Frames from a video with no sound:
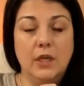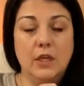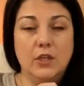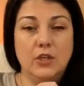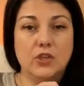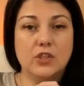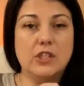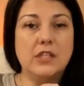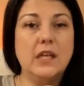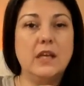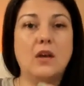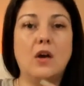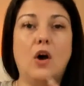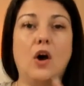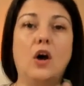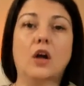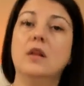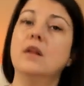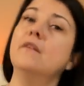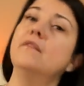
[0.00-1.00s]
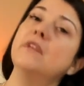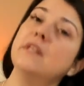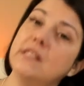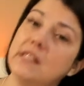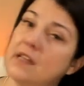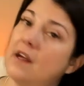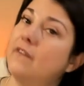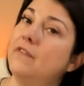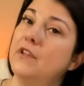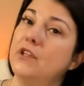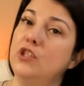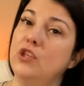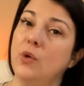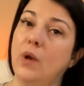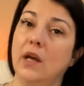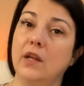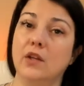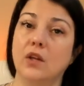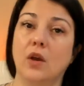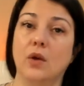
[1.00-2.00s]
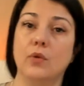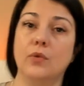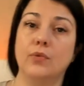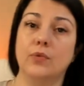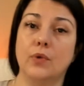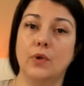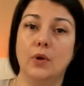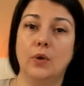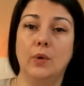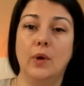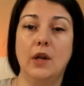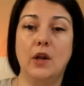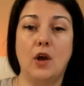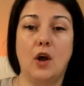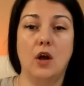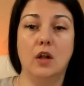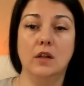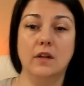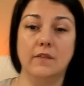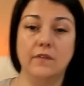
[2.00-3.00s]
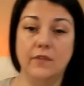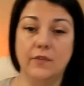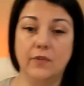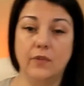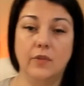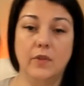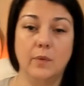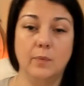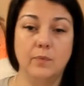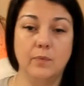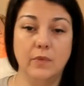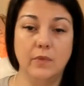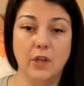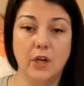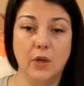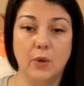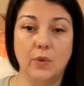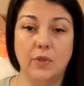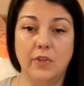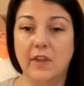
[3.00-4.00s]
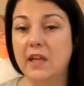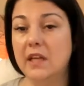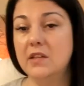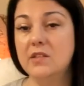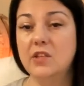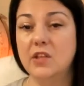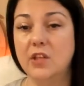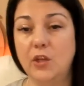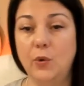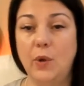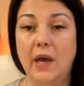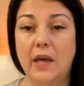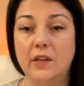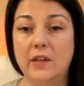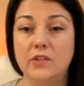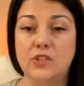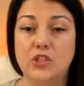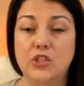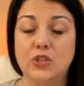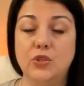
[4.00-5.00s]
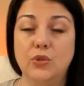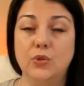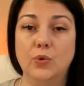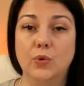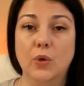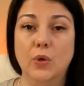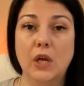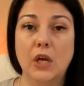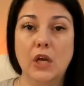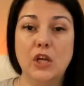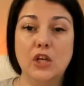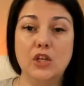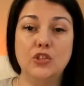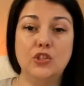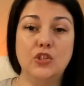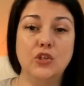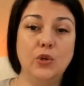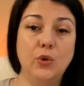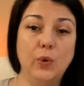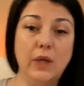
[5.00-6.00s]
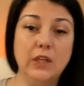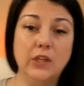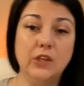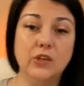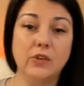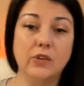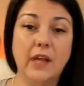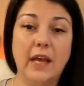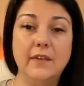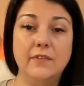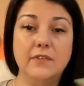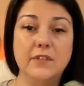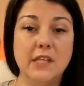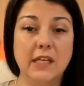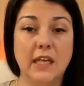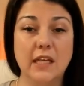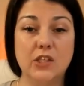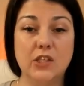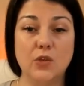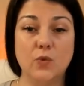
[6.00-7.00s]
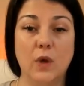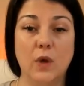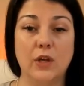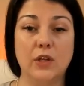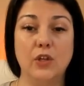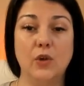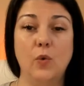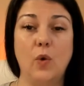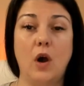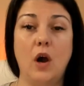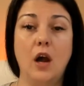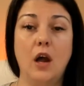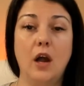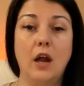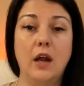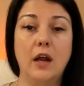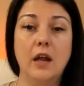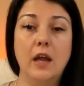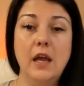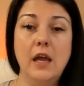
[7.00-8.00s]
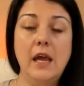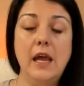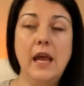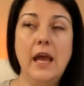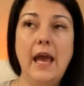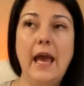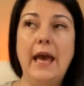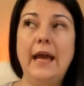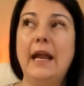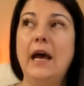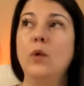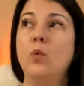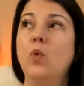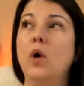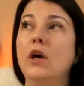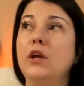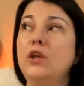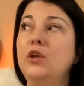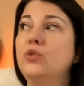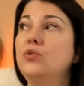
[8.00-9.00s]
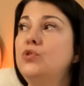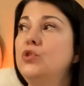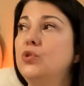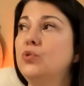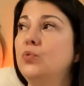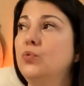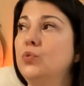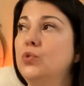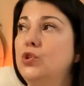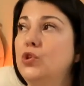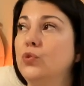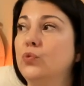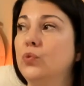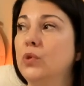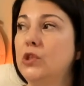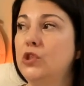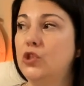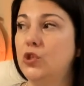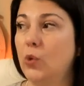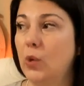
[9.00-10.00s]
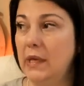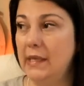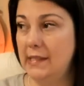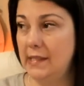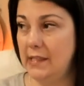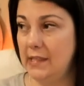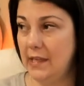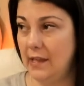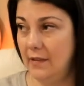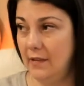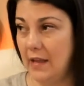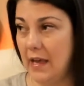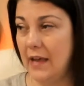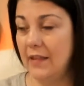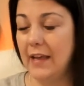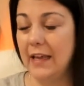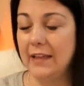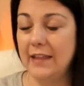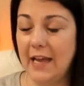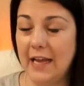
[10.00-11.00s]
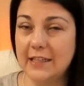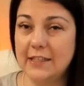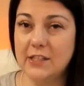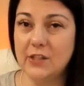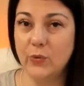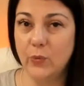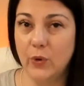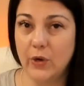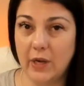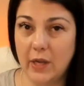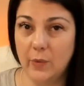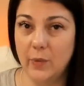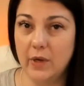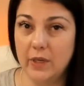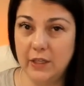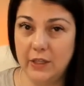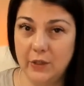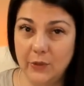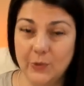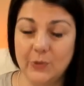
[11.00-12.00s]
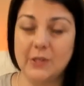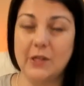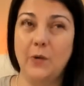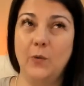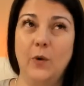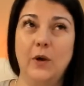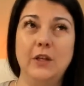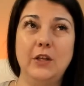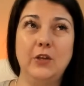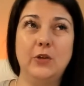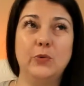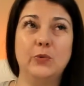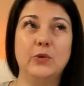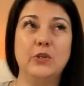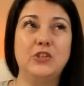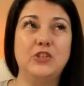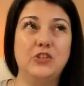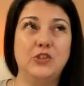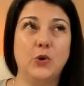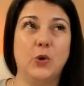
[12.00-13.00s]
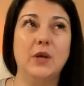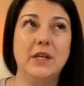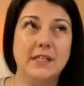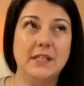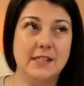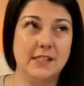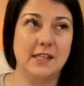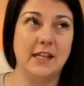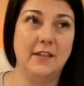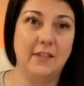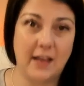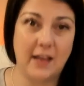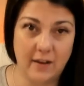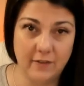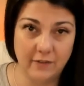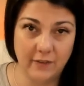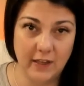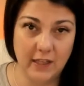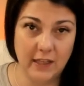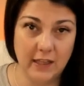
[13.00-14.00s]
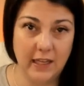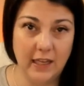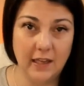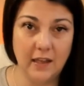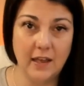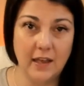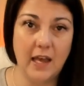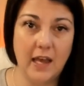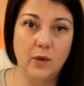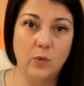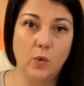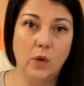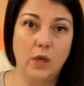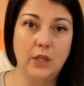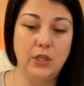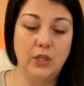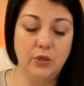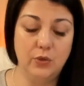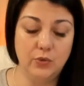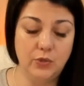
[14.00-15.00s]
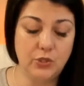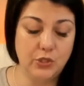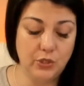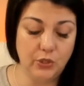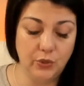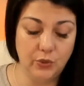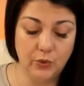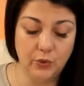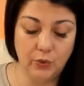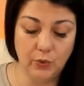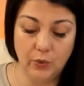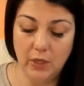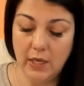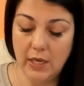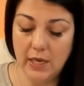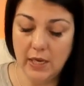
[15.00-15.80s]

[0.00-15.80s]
You're seeing all of the stuff that you had to go through and all of the, you know, things that you had to do in your life to get to where you are. And I want you to rejoice in that. Like, that's the word I want to use. I want you to rejoice in that feeling. I want you to